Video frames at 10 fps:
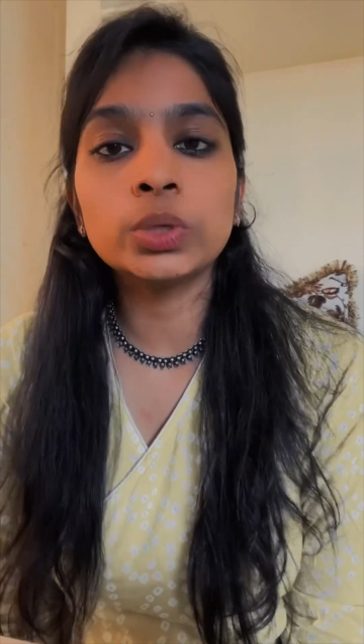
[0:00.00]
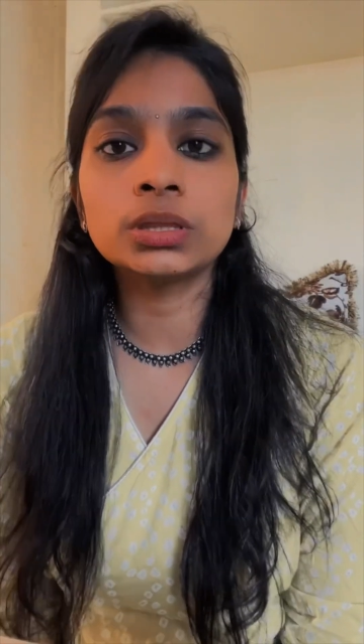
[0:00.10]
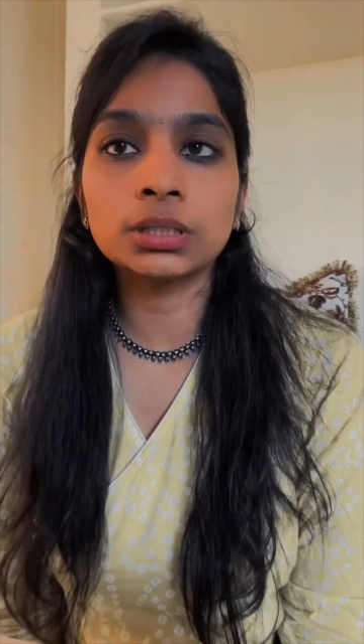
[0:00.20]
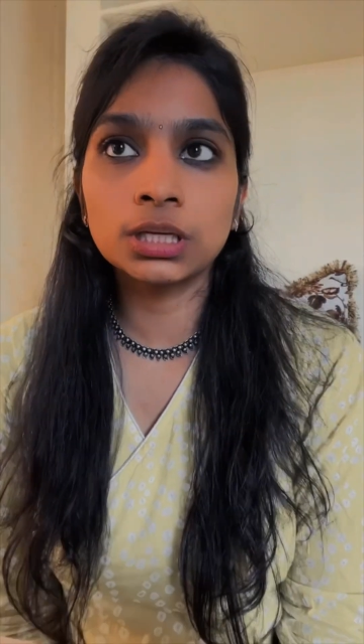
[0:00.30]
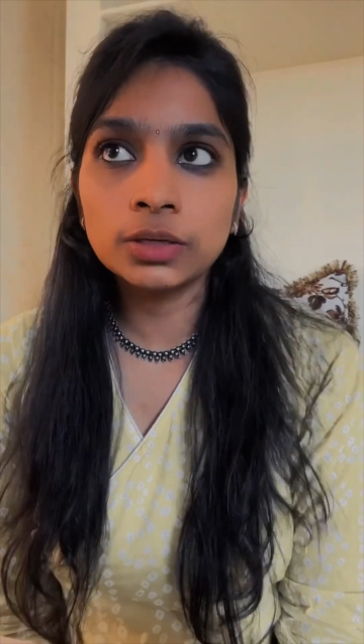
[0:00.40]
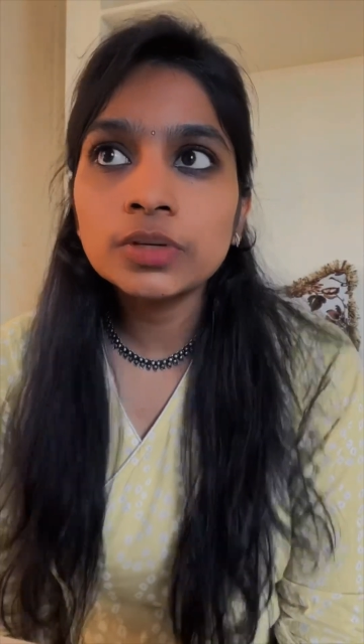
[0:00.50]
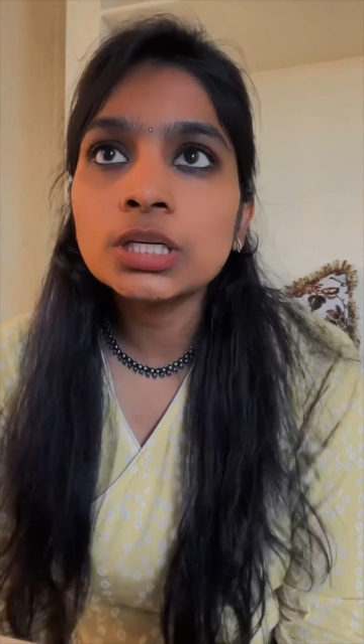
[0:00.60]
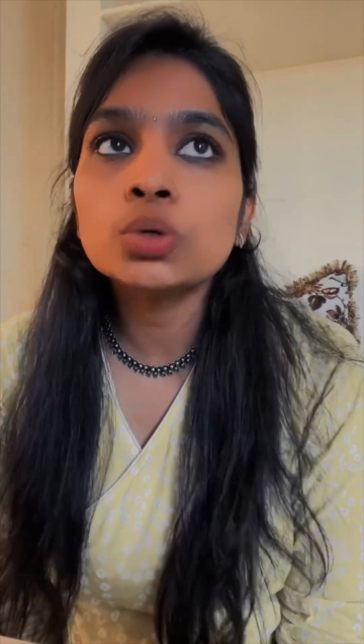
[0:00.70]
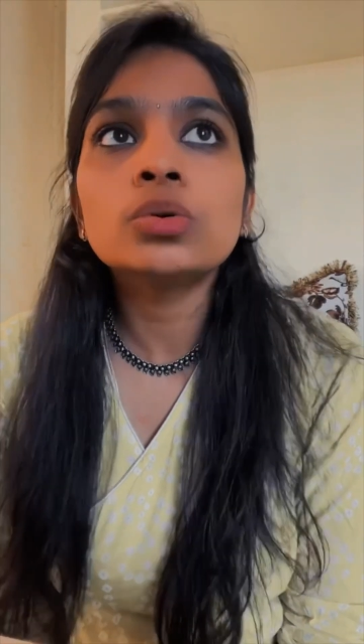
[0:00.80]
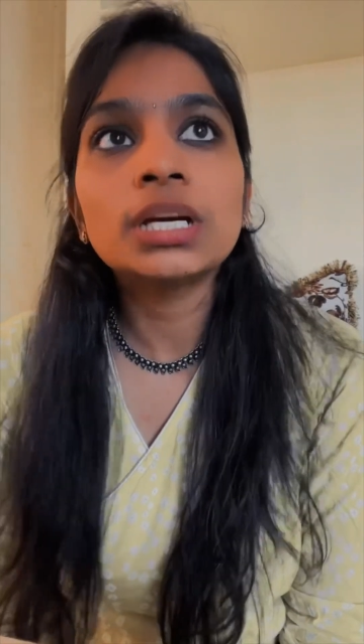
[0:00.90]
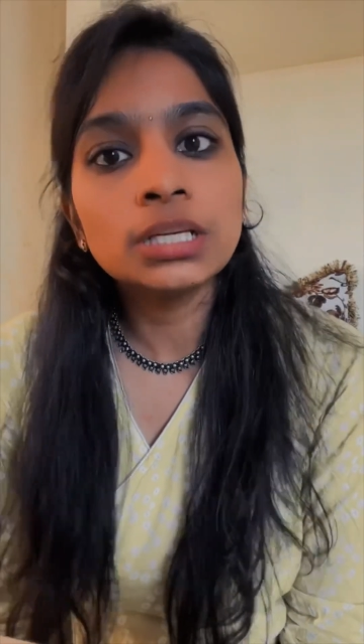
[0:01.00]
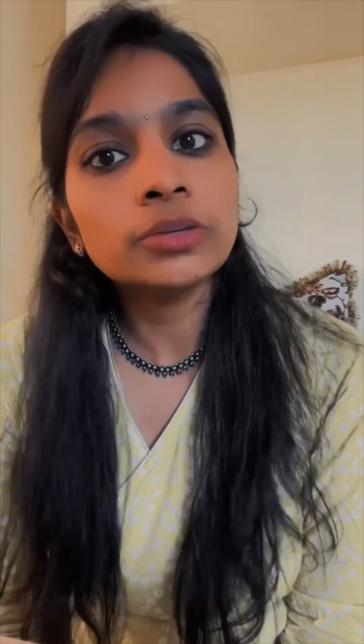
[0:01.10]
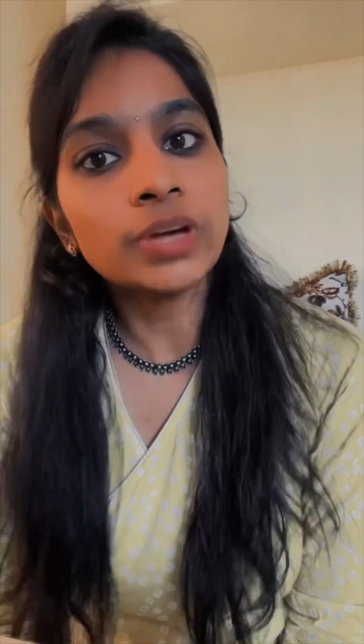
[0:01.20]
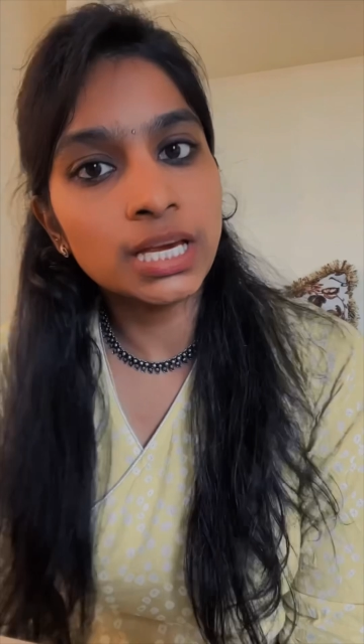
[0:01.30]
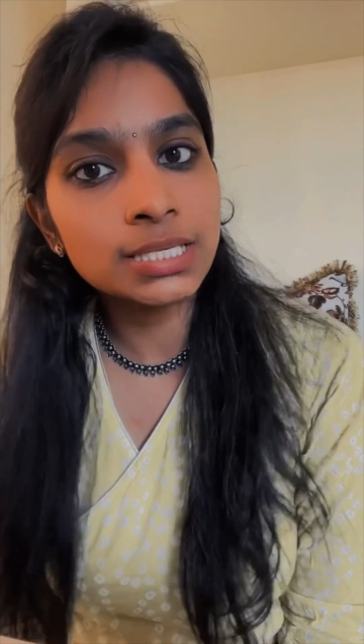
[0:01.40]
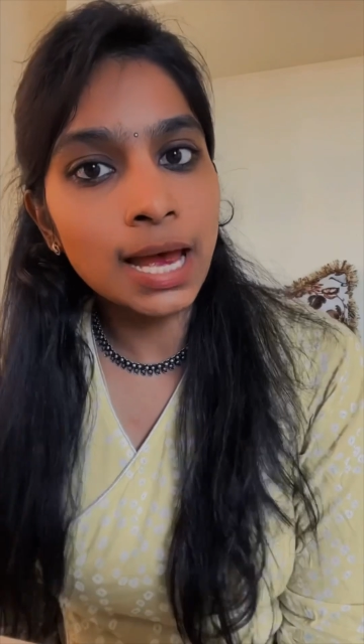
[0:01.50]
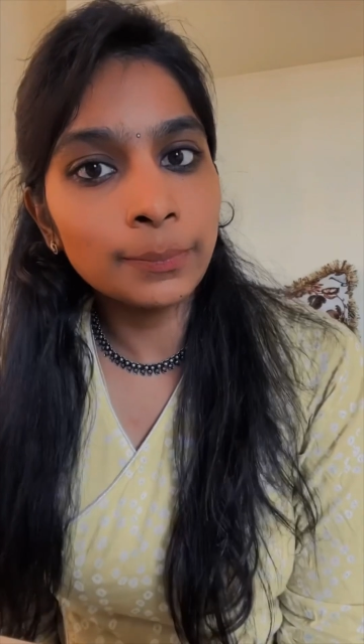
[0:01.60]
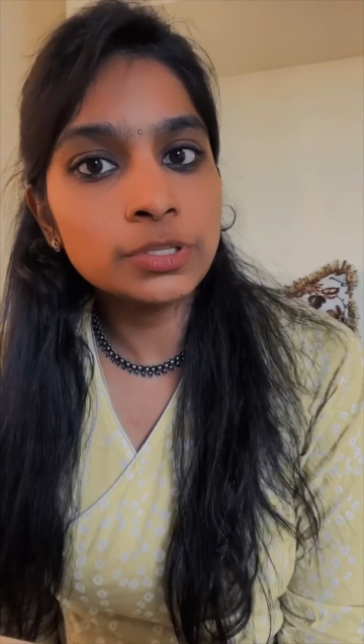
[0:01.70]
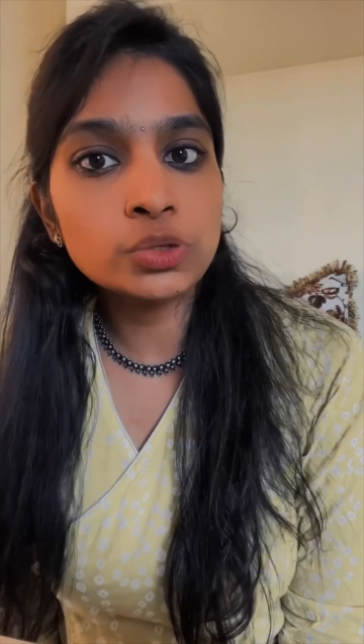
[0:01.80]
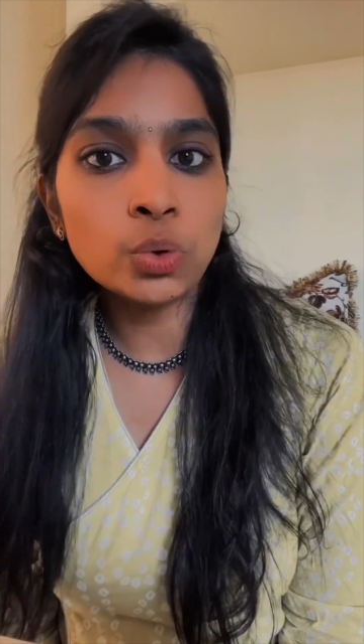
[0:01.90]
with giving you enough
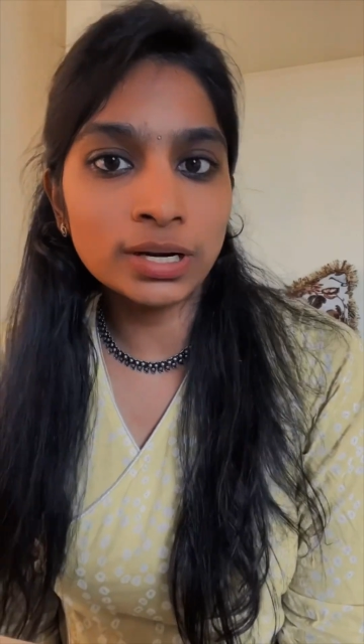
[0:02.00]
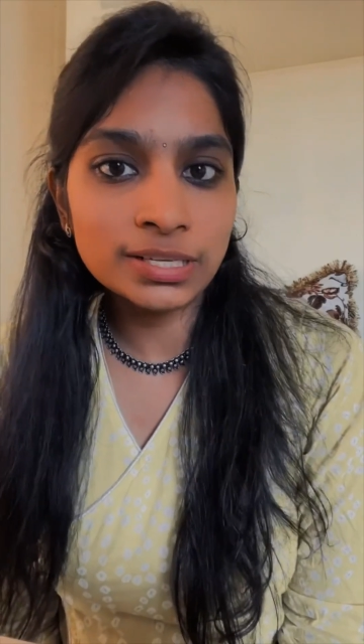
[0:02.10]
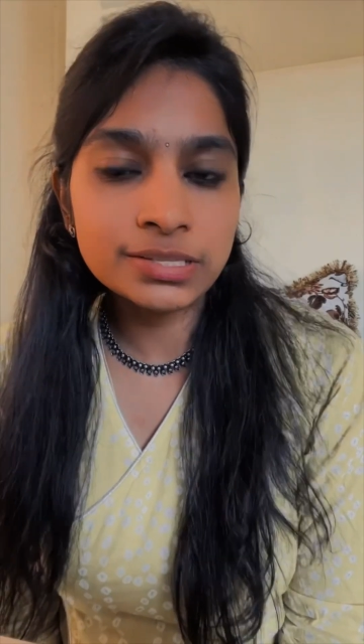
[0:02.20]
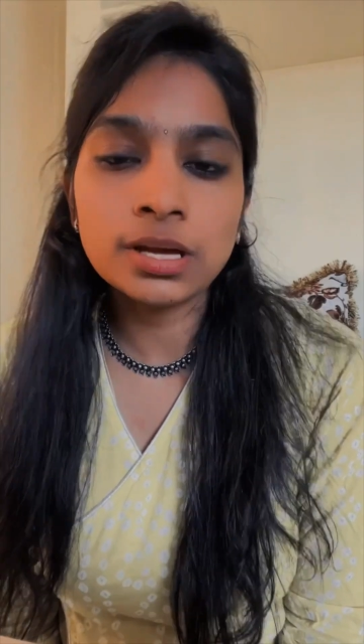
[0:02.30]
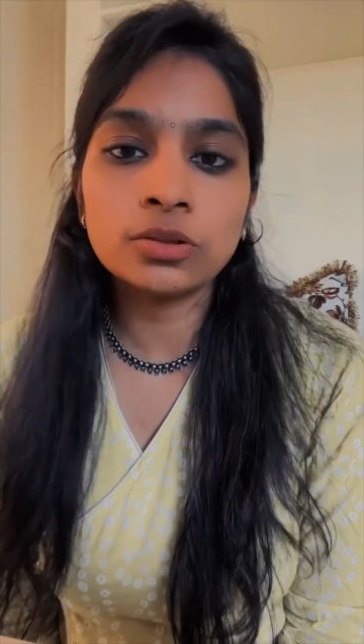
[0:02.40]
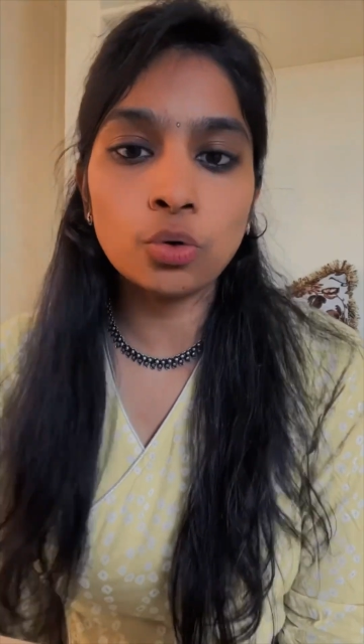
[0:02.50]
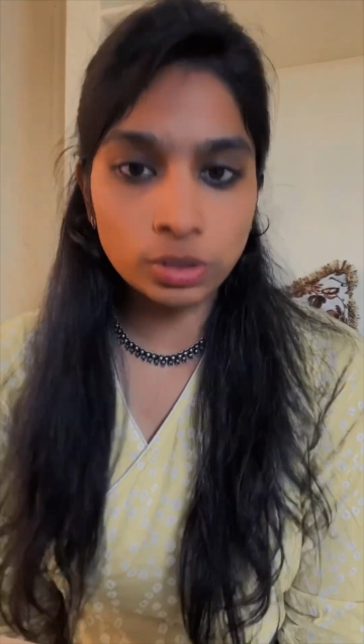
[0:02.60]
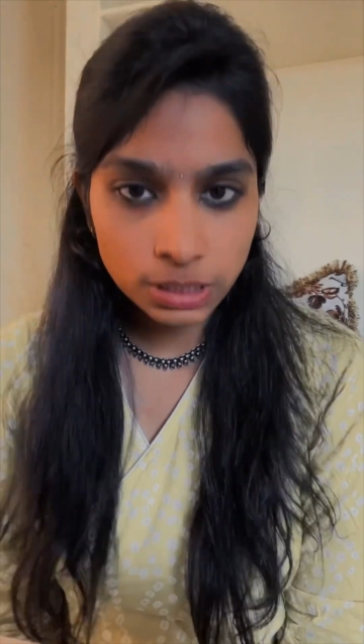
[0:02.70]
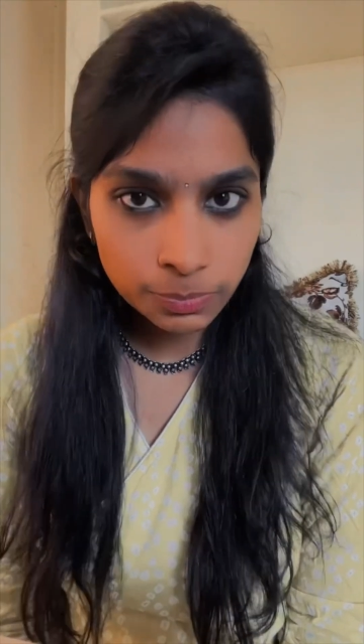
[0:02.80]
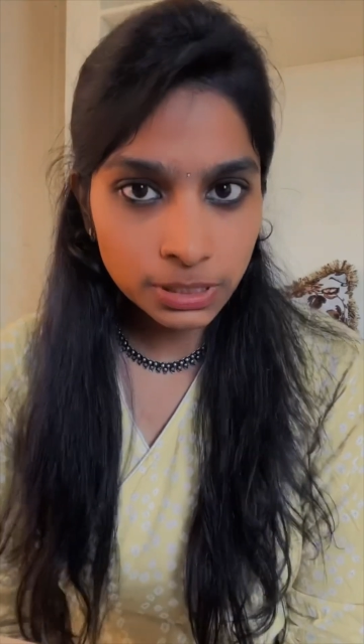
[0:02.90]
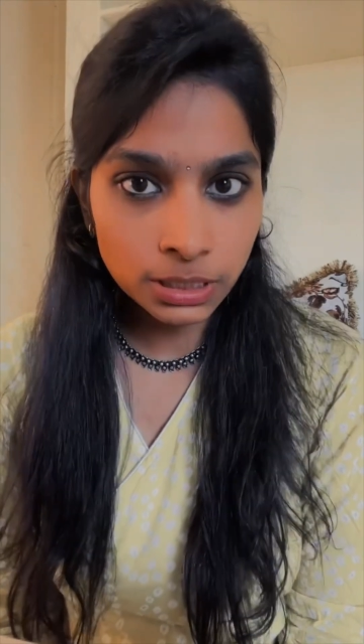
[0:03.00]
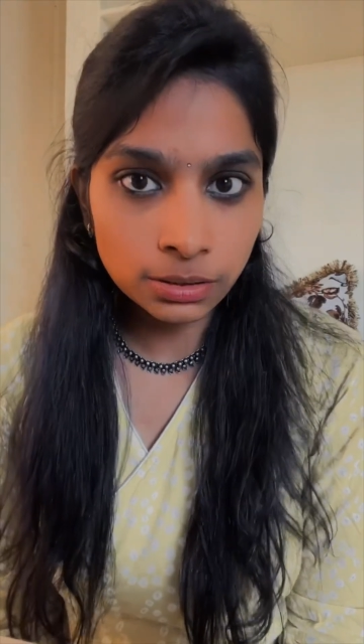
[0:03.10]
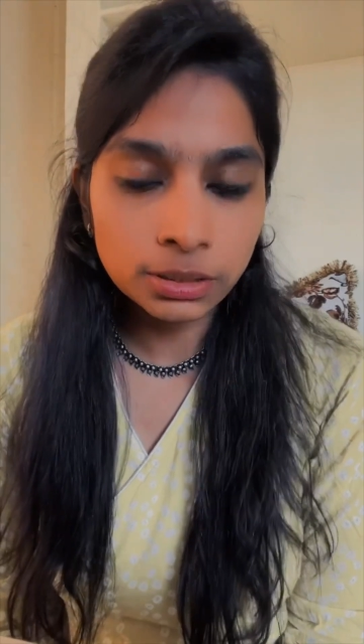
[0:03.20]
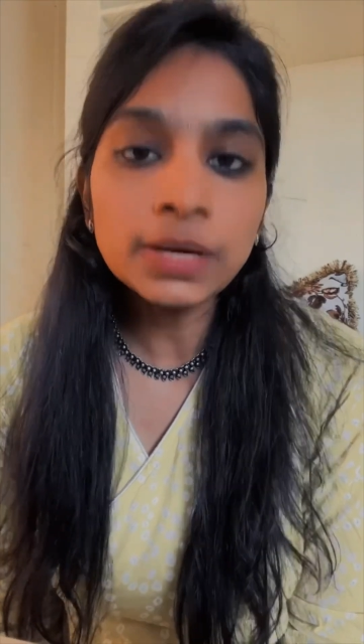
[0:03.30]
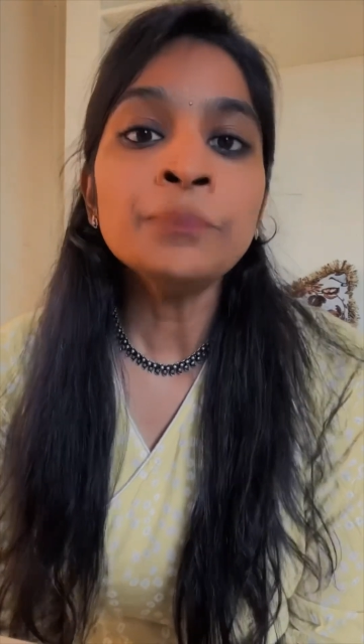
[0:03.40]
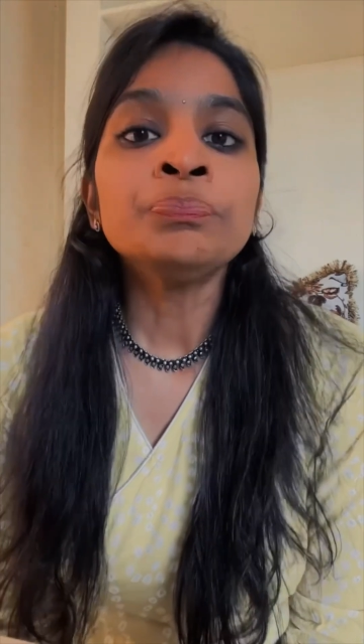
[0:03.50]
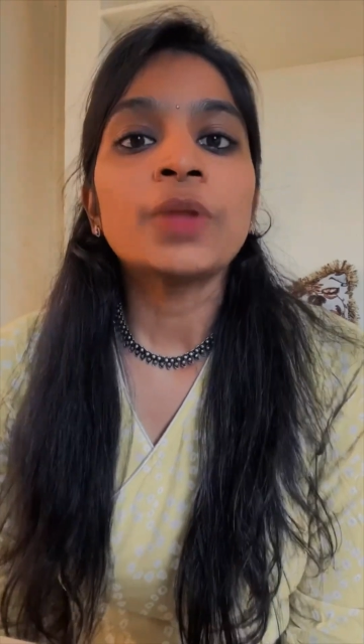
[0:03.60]
examples to understand the concepts clearly,